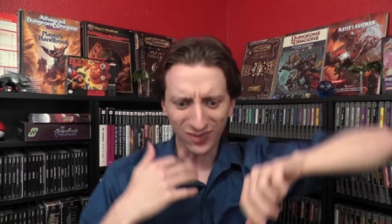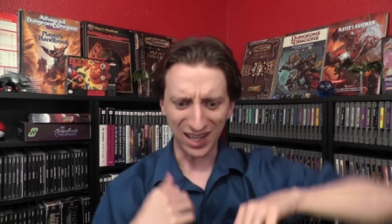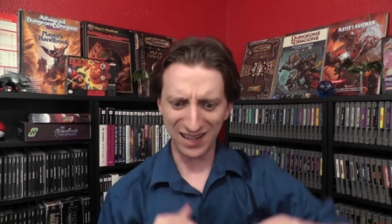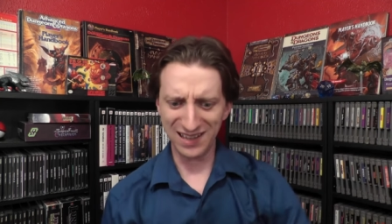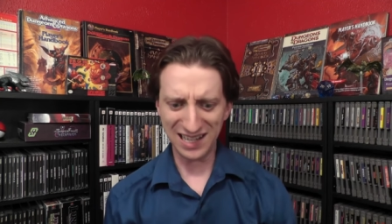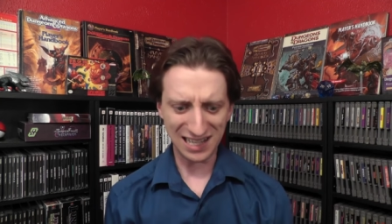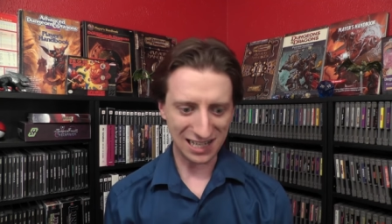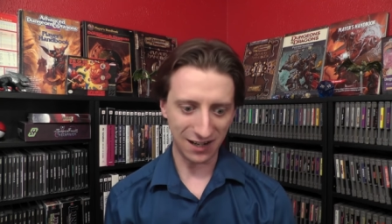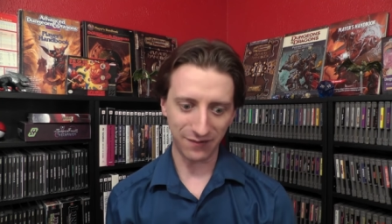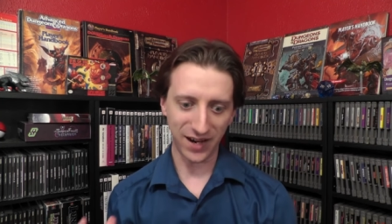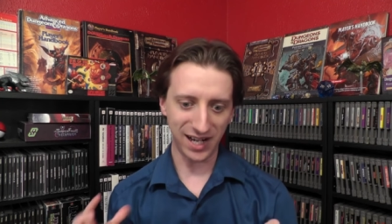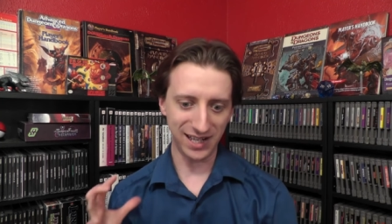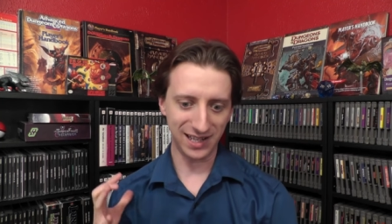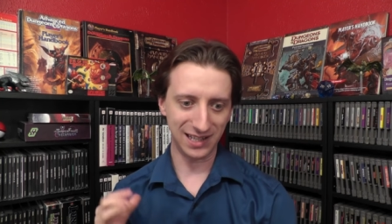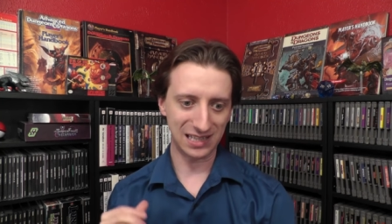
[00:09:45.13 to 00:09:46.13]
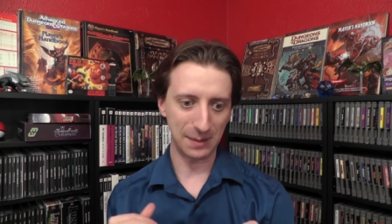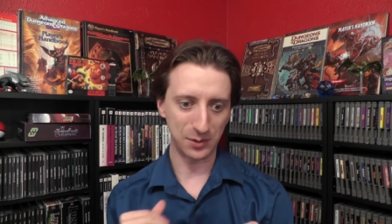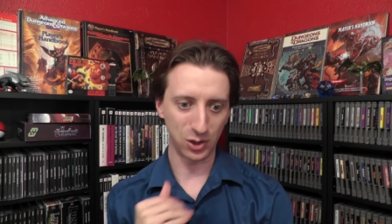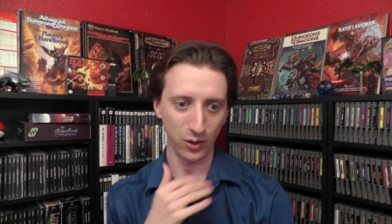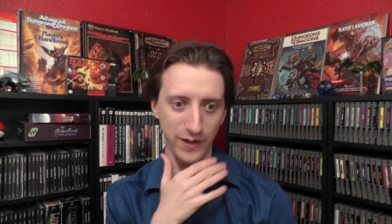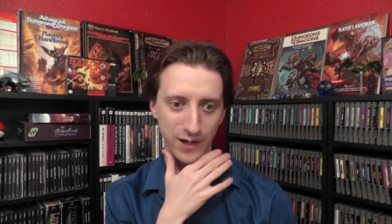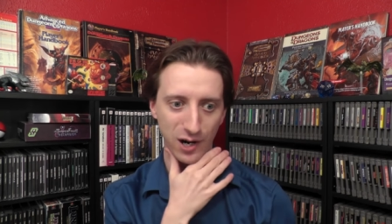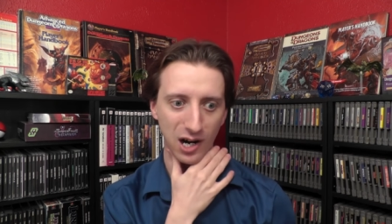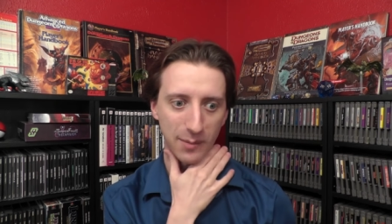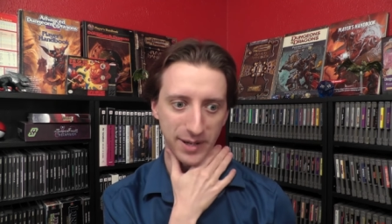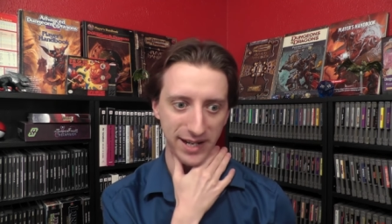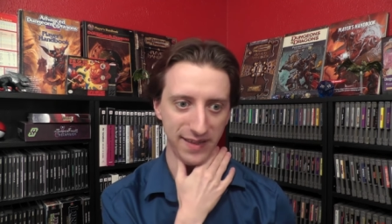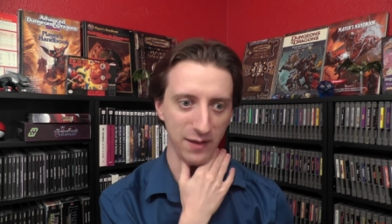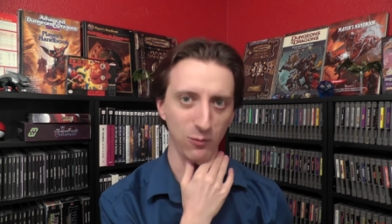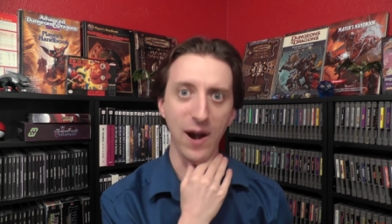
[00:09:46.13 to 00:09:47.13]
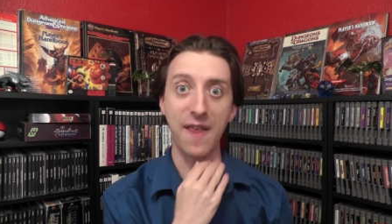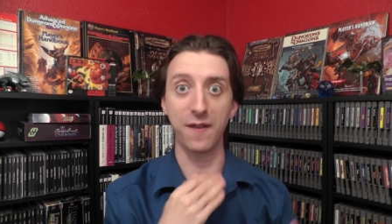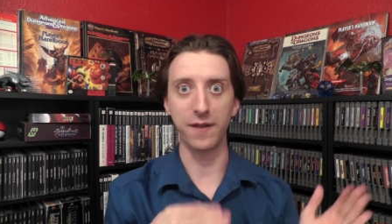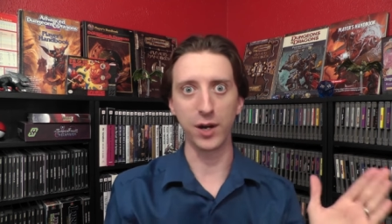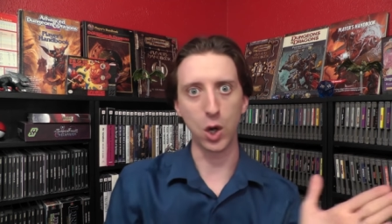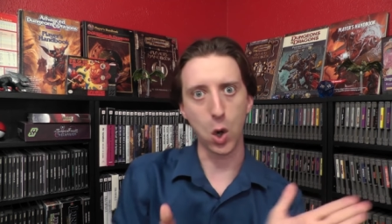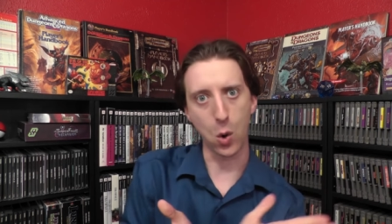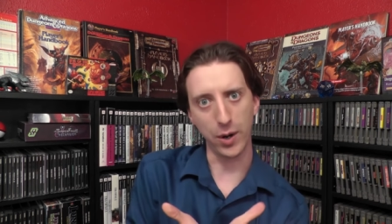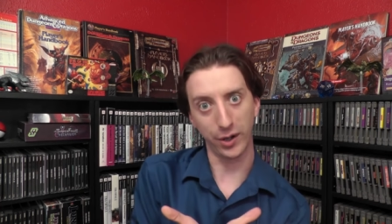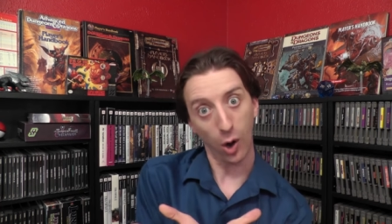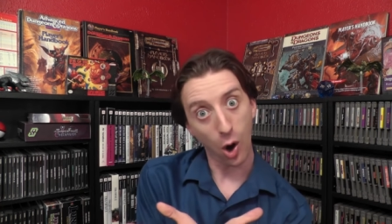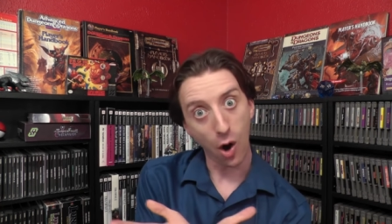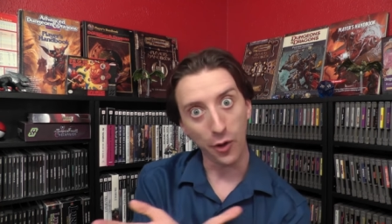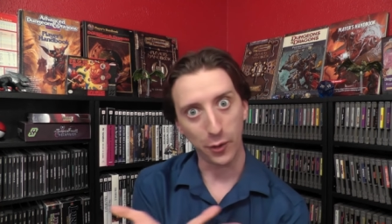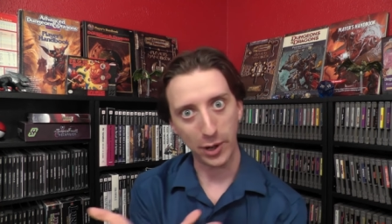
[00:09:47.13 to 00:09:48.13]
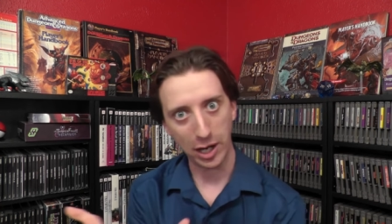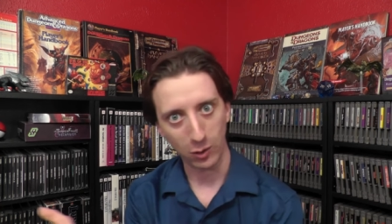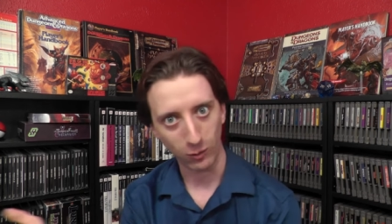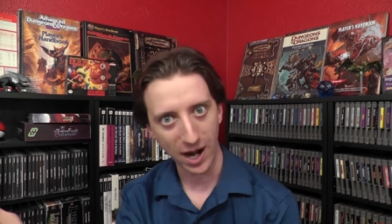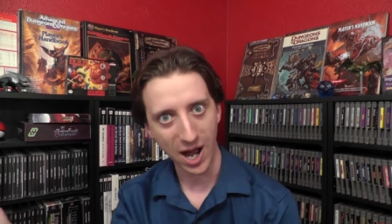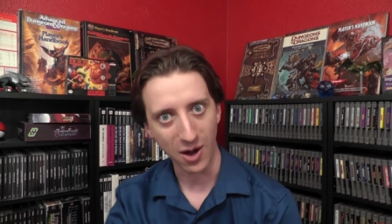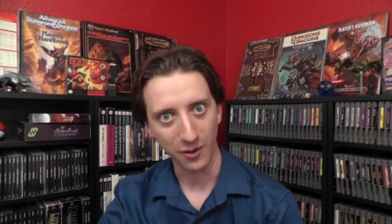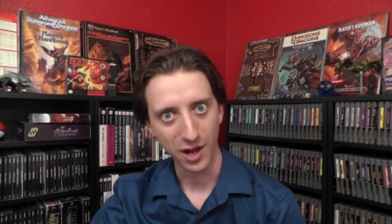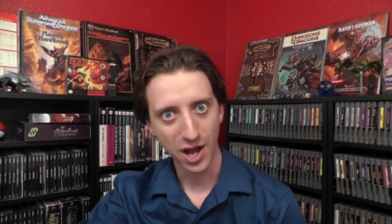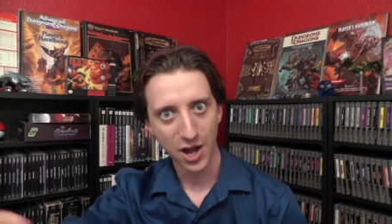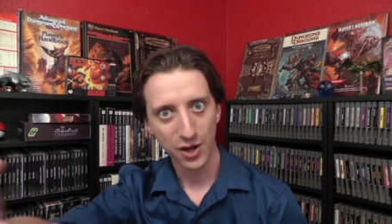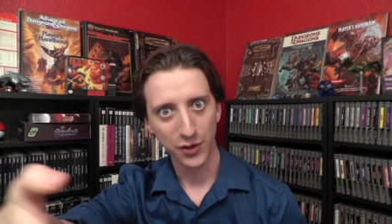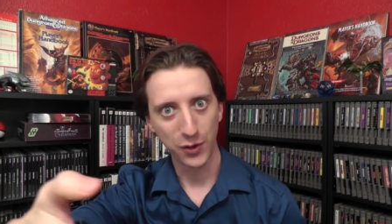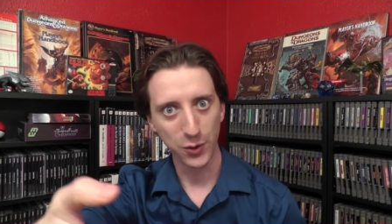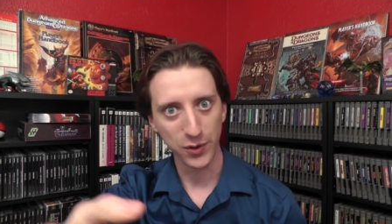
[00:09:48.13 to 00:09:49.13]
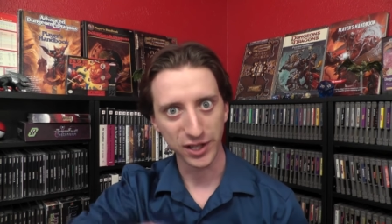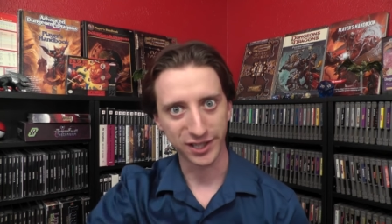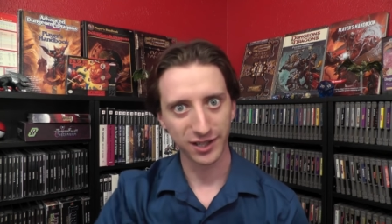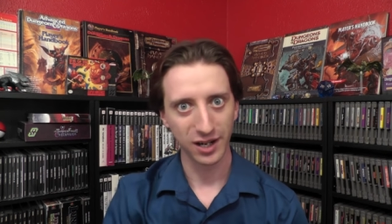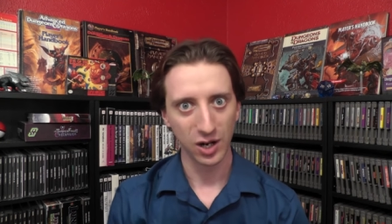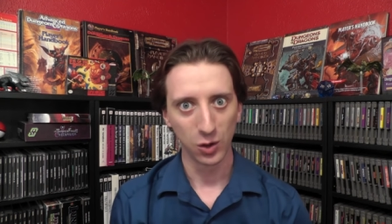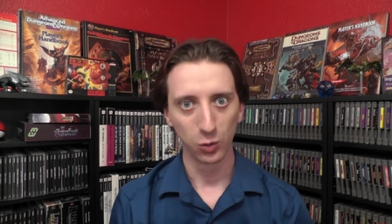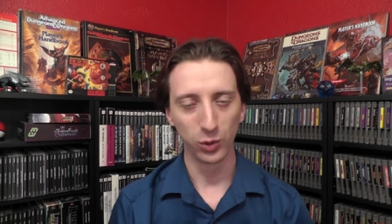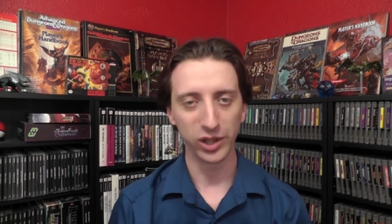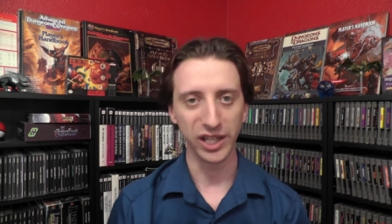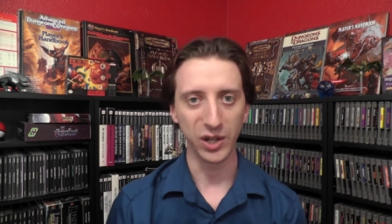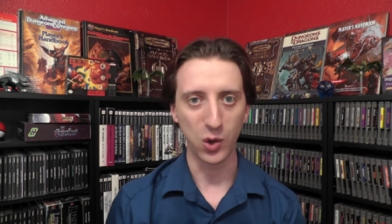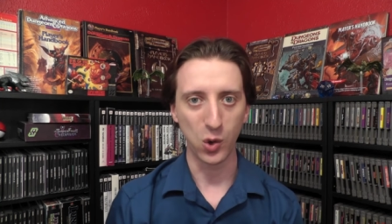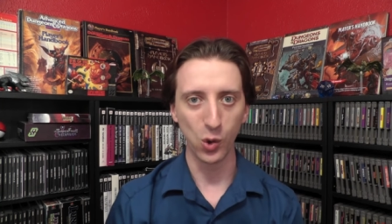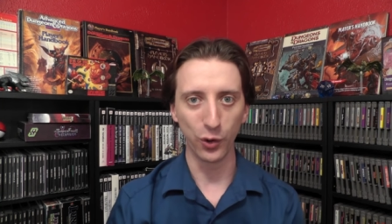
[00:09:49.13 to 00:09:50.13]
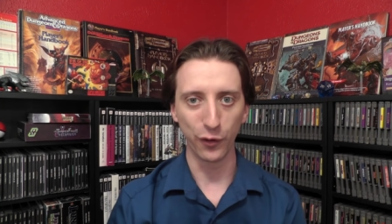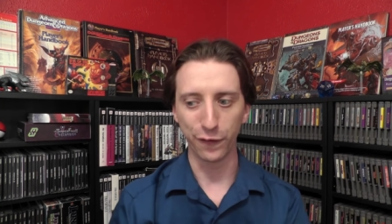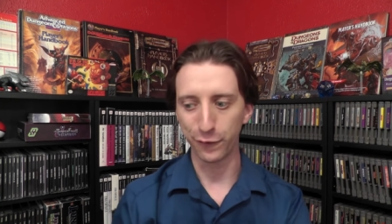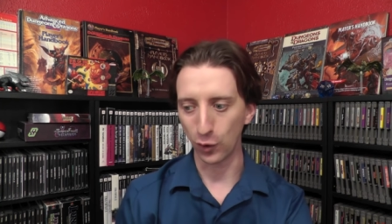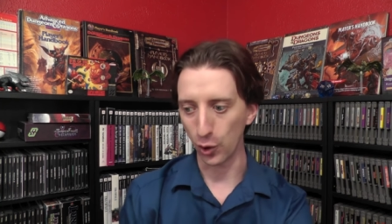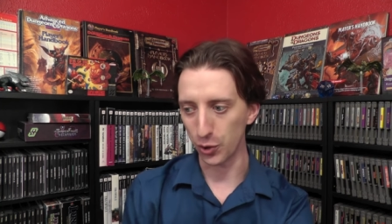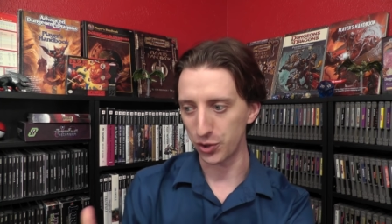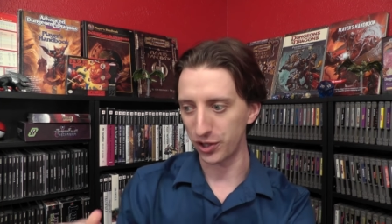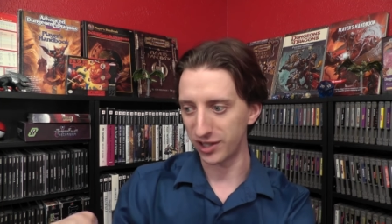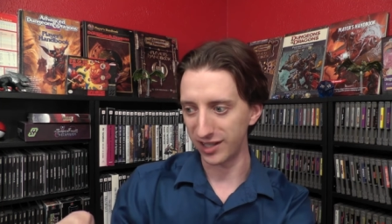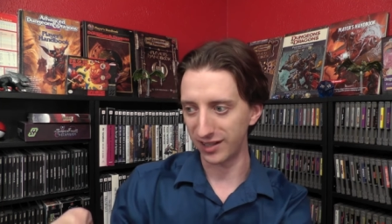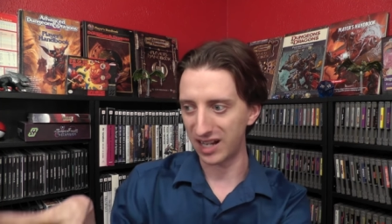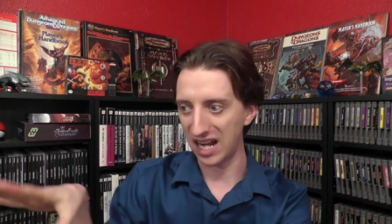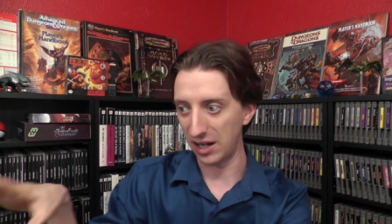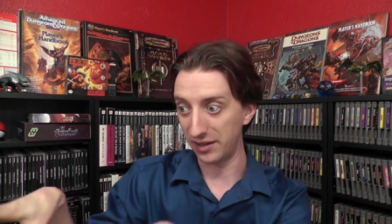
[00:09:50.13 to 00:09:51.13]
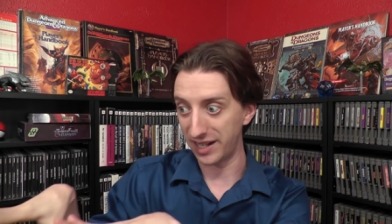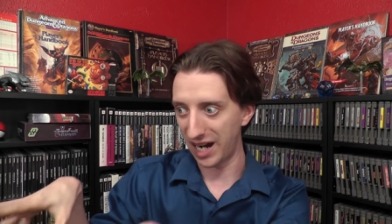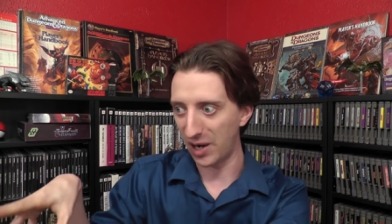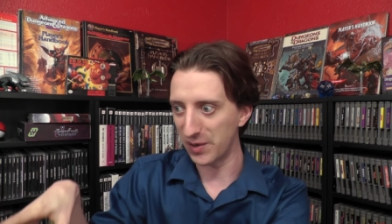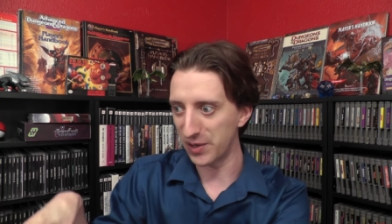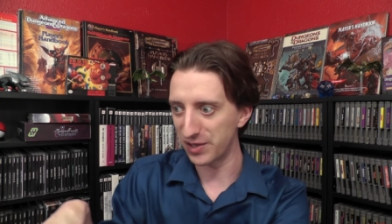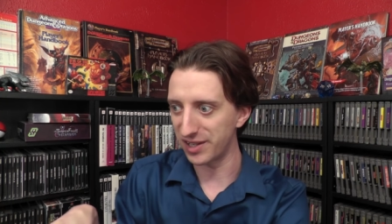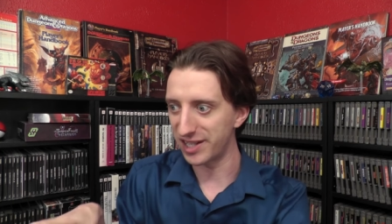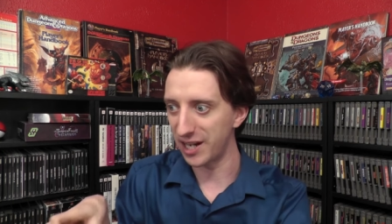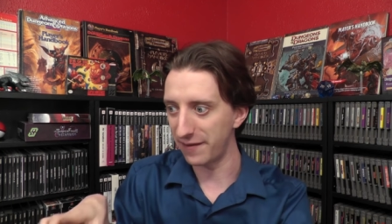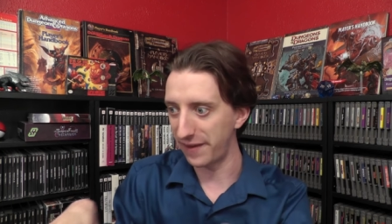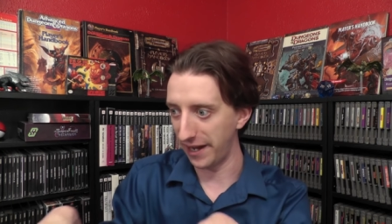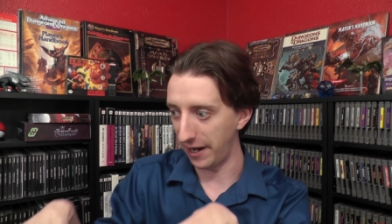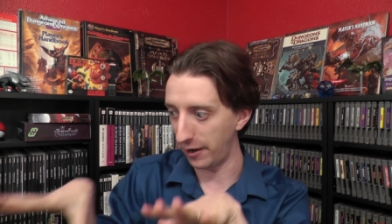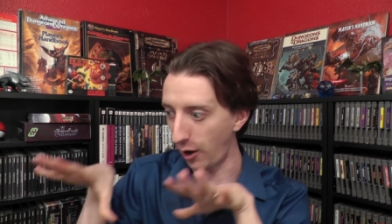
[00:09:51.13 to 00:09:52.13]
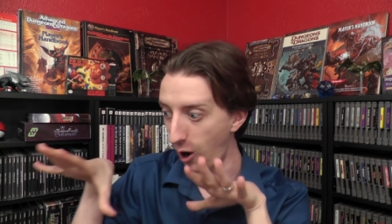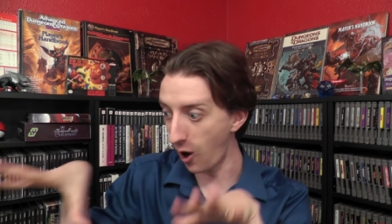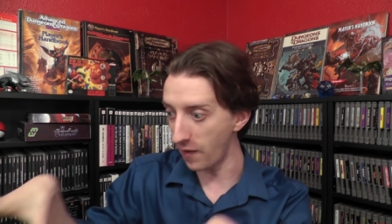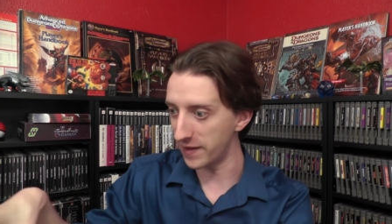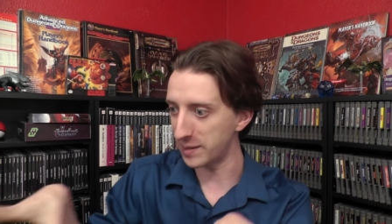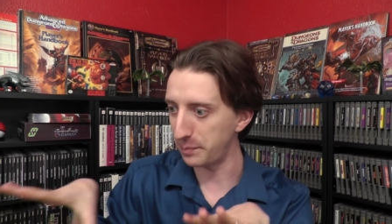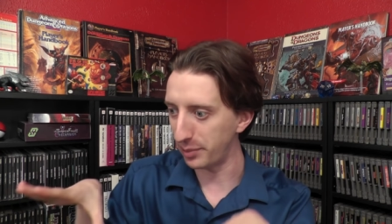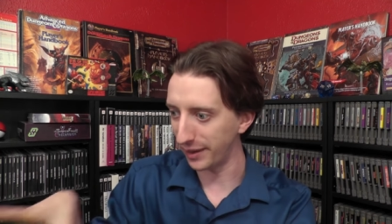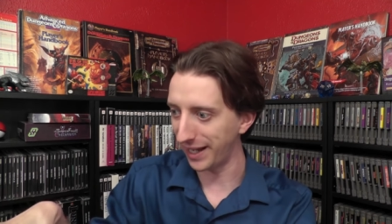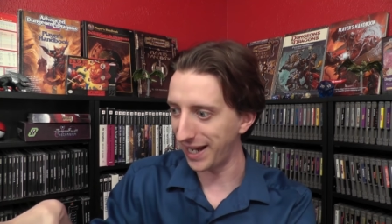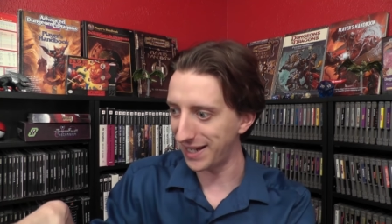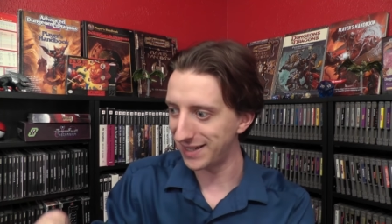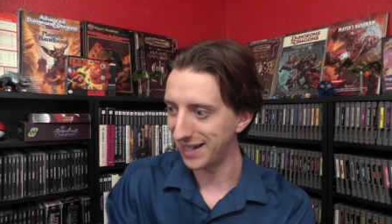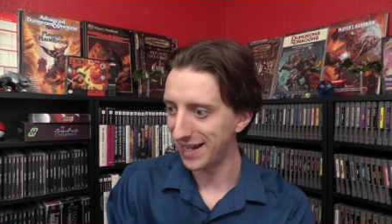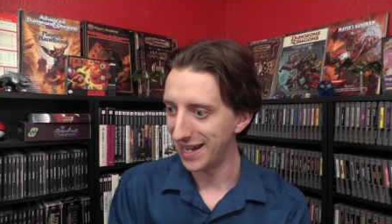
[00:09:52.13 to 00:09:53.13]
And then he finally gets up to the army, and then rather than going all the way around through this really cool fortress and encounters and stuff that had all this planned,